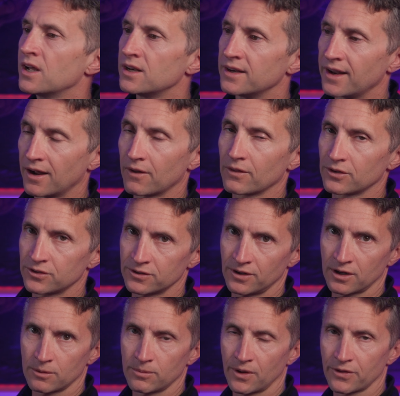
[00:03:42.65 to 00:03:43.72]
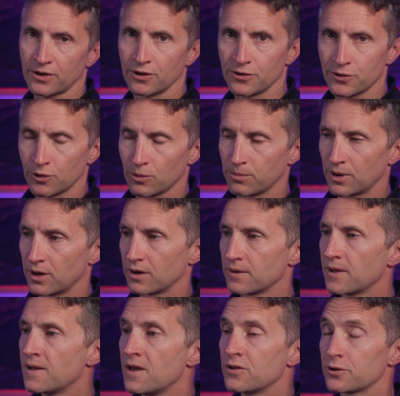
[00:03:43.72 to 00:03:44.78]
Now let's talk about the control part.
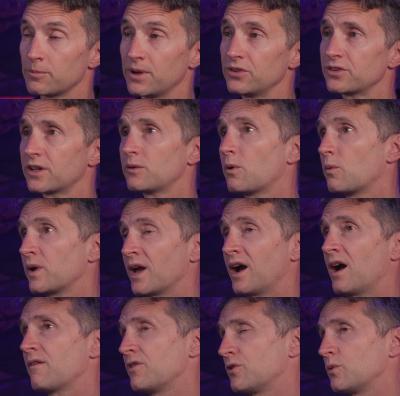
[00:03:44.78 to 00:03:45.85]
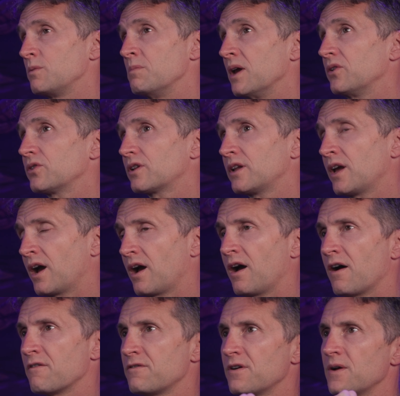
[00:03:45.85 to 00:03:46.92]
So basically what we have is we basically
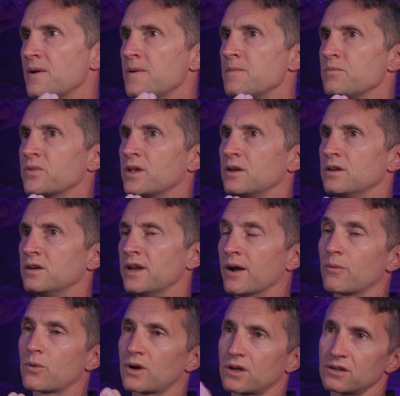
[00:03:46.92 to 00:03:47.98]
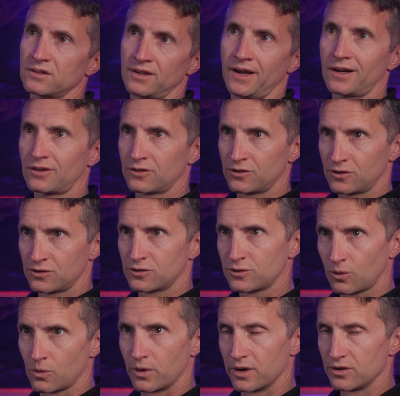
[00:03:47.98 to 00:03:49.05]
have network attached
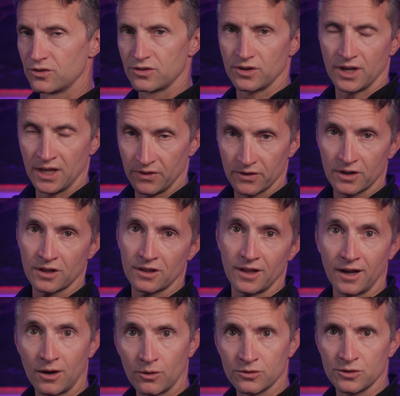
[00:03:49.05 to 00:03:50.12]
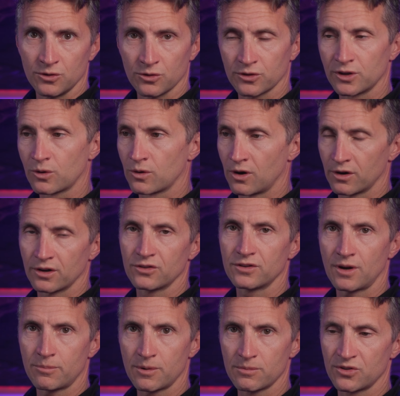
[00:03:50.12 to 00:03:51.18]
storage in the cloud, usually, or on a
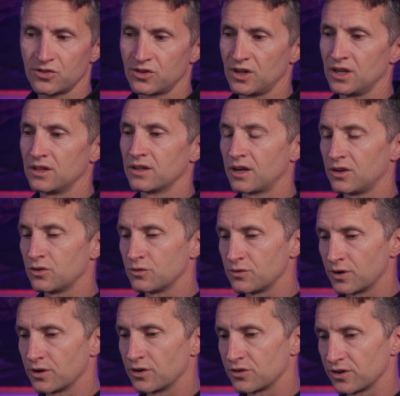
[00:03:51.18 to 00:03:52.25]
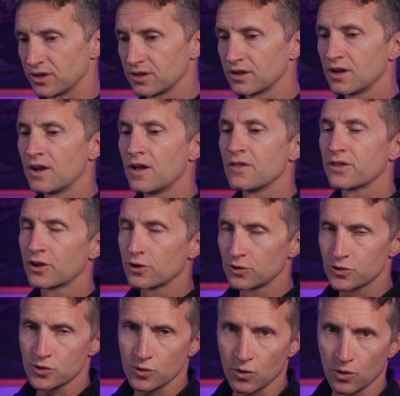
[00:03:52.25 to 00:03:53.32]
separate machine that is version. The
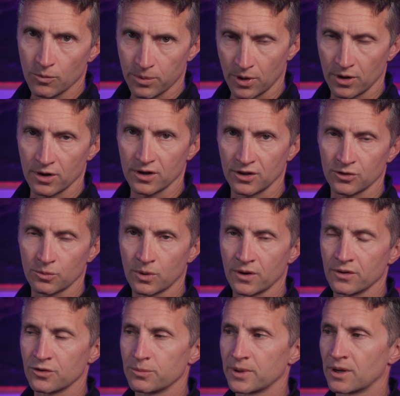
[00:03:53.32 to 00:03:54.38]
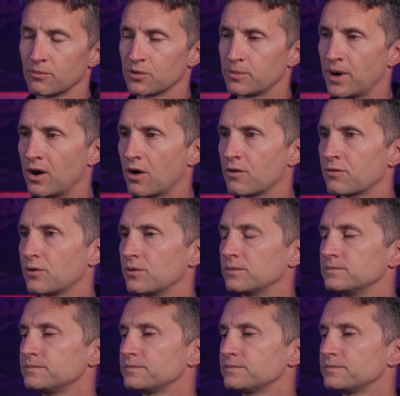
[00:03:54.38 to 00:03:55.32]
control part is where this becomes powerful.